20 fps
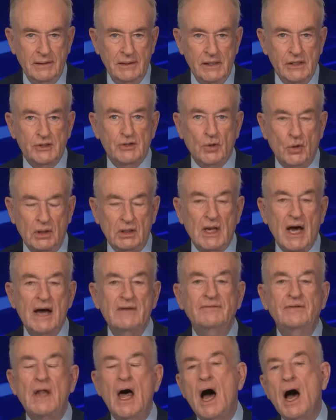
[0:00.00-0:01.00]
is your
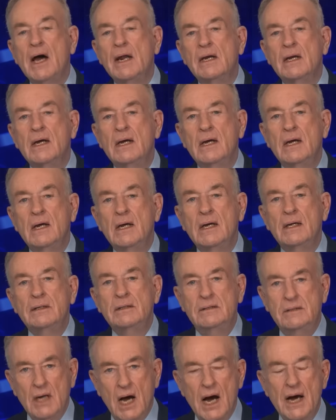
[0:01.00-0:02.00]
lifeline.
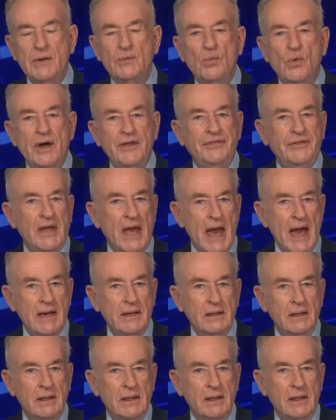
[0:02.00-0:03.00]
Done with debt
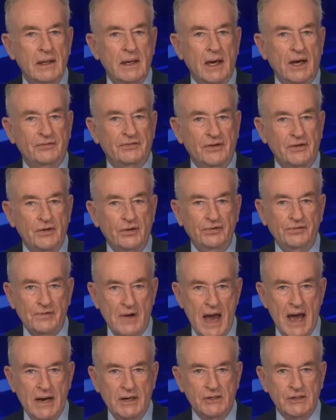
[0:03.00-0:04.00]
as a new
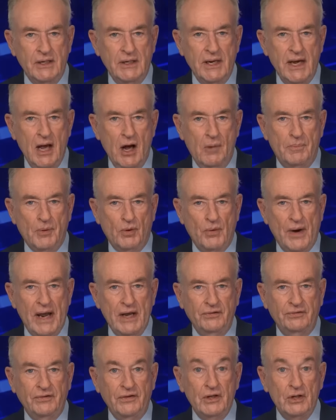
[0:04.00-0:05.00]
strategy to help
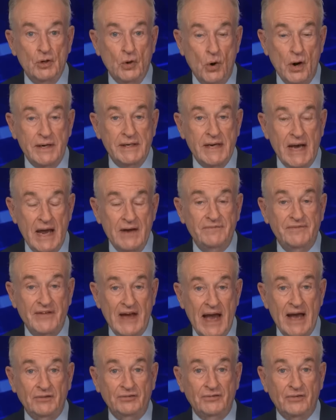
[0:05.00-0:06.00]
erase your debt
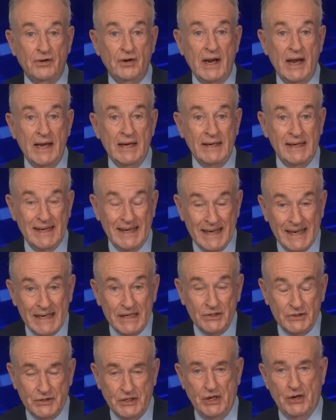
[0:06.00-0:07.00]
faster and
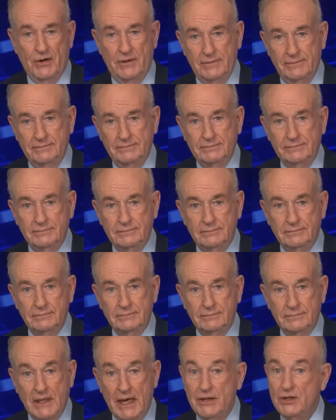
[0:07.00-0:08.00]
easier
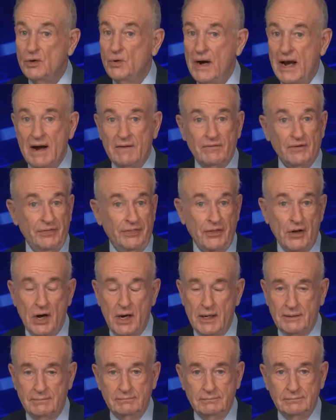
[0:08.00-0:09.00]
than you ever thought.